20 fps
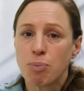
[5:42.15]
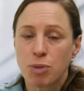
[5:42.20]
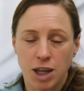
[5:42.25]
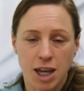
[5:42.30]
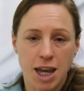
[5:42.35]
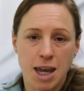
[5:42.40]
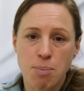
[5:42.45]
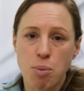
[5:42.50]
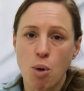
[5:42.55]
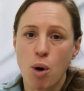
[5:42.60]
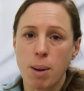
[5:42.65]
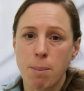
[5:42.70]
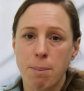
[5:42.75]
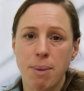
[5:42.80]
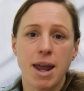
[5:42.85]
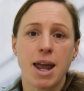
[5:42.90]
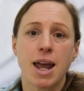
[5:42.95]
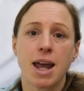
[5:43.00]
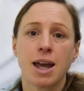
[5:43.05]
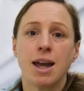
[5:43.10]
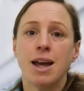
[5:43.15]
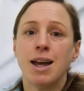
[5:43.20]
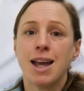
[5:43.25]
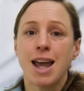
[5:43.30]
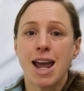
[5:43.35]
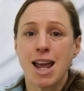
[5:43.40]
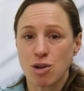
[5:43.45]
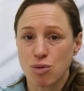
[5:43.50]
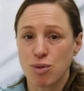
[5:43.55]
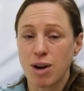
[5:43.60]
The key point being
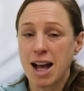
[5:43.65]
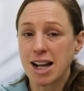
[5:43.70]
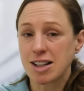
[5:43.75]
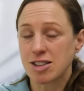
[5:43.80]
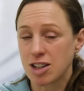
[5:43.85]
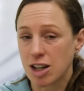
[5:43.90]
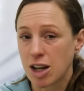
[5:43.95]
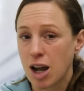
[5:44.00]
it's relaxed